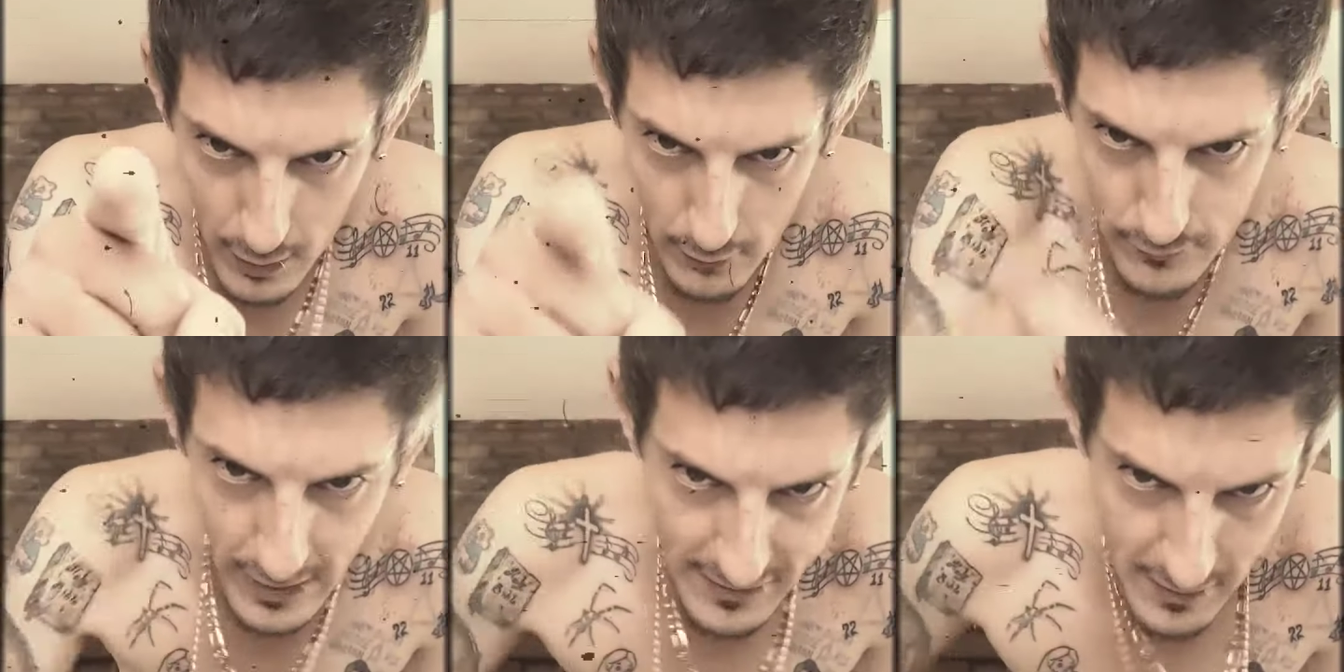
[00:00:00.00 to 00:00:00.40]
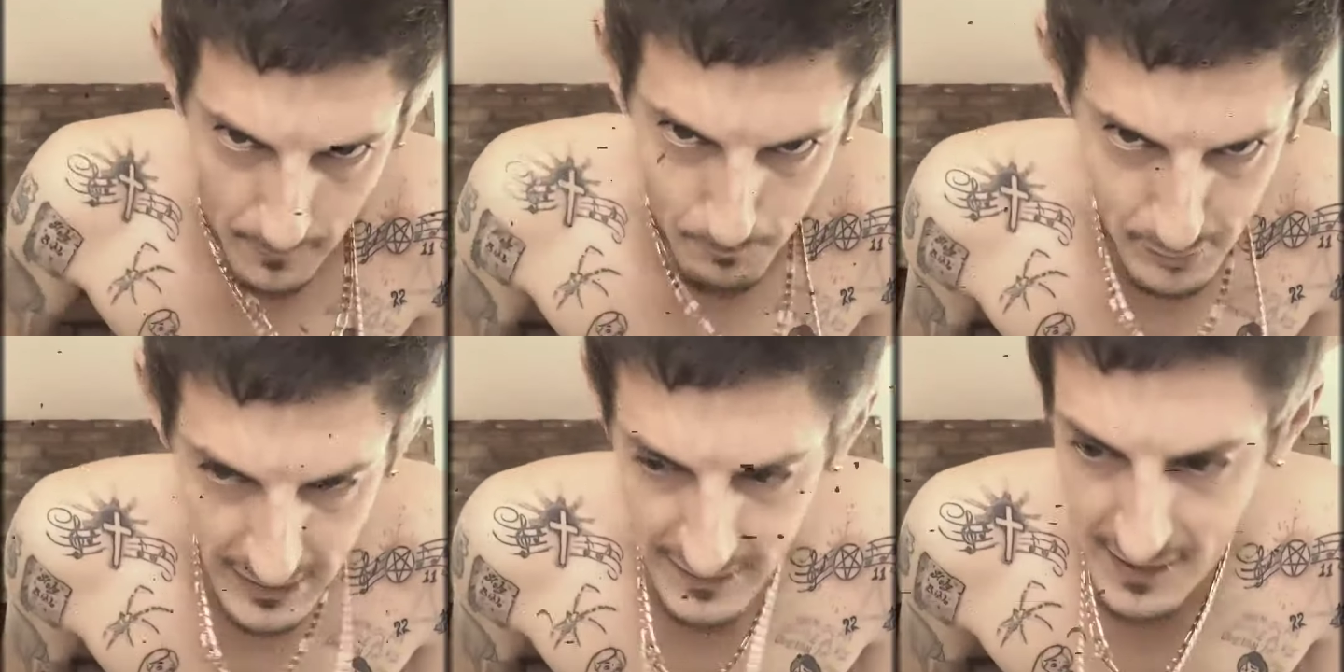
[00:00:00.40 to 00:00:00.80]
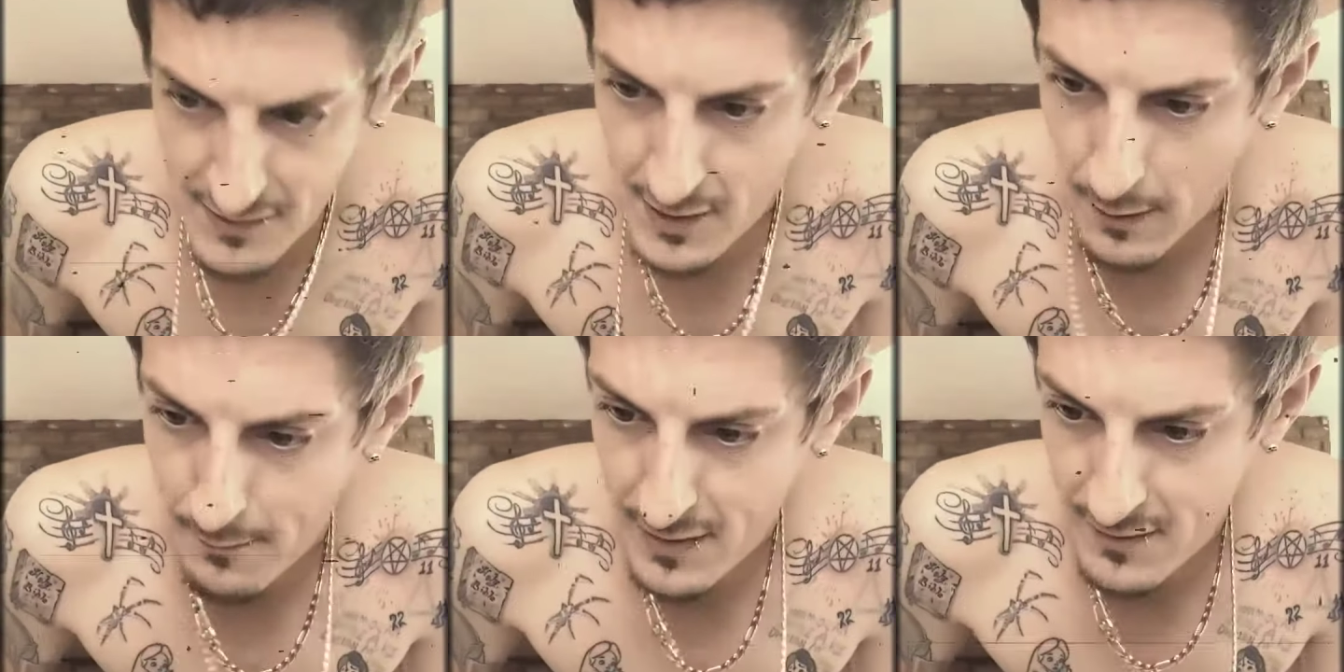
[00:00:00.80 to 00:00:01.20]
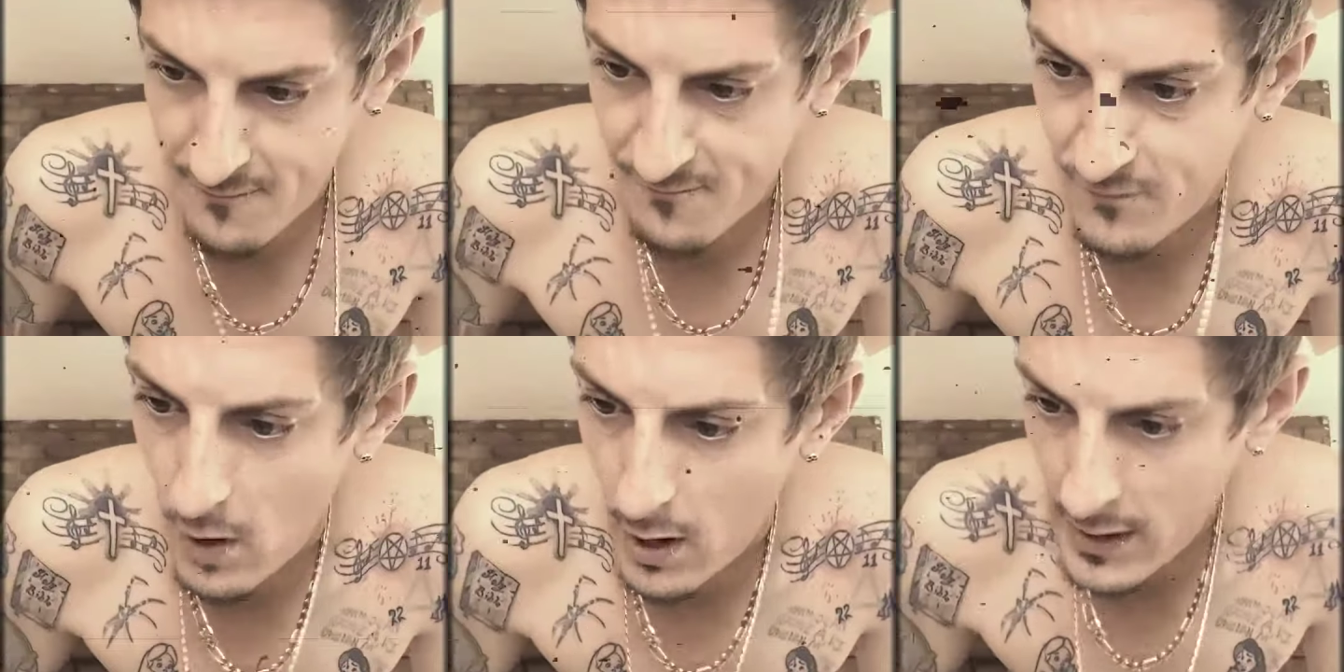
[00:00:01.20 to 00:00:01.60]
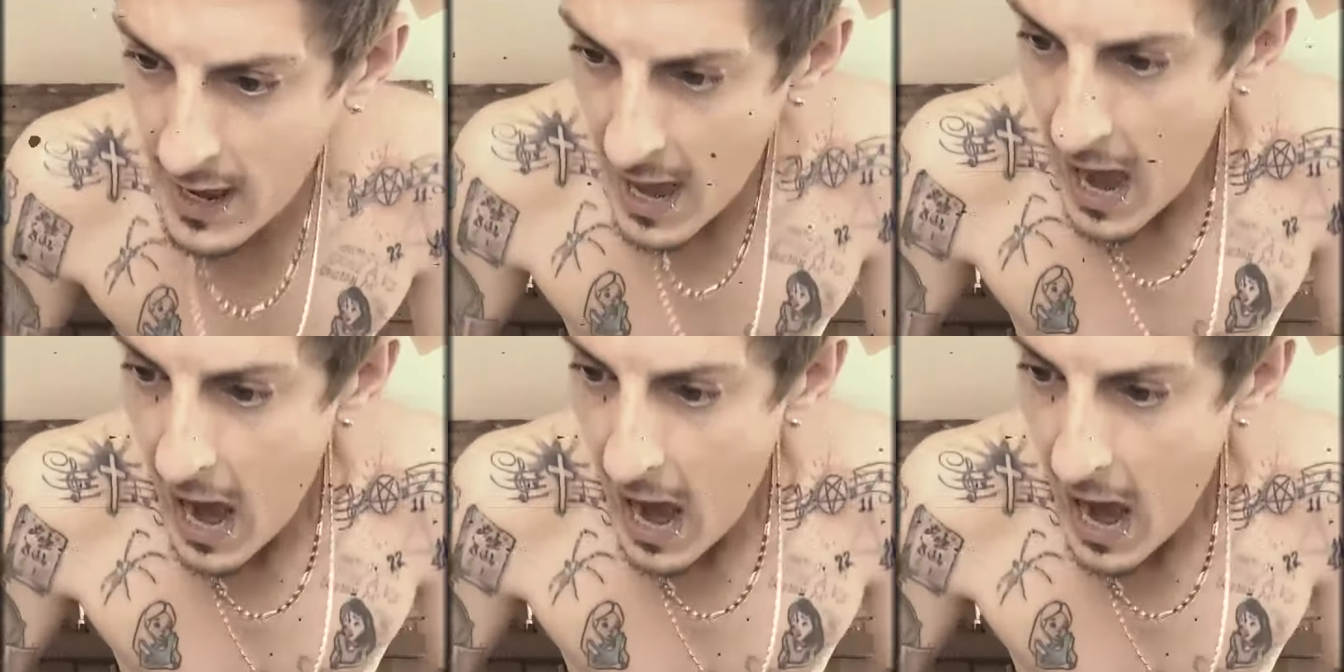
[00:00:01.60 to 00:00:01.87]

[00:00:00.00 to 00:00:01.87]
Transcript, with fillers: motherfucker that's completely dumb as fuck.